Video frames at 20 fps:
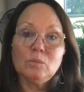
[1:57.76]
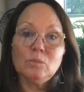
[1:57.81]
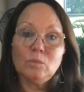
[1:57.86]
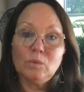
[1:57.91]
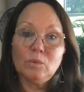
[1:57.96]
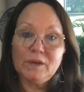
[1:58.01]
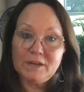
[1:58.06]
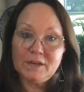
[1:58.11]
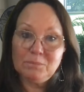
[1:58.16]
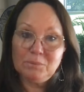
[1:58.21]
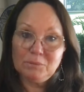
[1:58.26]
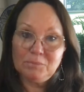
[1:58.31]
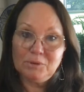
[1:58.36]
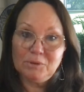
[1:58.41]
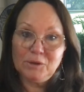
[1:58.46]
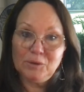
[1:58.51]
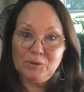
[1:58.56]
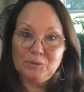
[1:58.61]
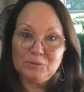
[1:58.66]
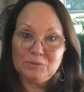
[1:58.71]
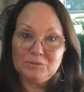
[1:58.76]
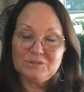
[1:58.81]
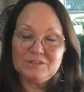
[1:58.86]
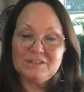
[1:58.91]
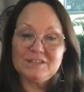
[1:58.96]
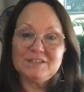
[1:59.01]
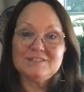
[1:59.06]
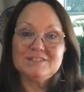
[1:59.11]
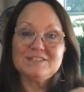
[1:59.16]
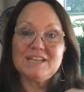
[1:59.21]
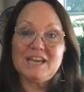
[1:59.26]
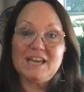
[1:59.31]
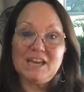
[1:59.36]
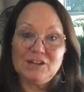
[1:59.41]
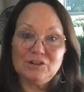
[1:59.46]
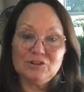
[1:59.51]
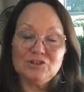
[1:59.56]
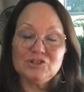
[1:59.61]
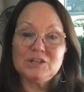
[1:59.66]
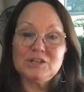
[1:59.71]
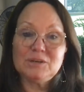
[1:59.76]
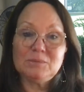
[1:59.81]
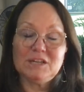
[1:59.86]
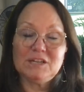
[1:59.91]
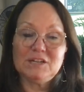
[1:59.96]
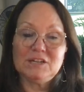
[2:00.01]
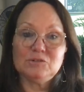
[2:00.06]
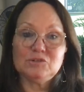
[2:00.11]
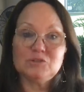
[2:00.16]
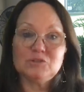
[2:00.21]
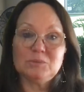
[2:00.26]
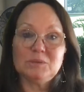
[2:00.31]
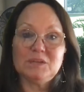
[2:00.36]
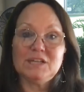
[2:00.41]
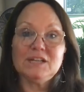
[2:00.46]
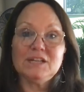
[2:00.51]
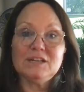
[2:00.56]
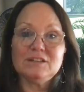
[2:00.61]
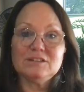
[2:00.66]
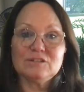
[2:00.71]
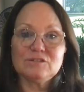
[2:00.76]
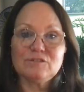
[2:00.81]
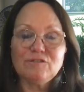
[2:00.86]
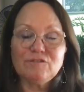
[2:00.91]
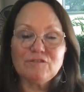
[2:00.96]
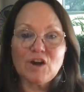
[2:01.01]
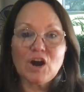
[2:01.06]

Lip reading: what I propose is that energy management is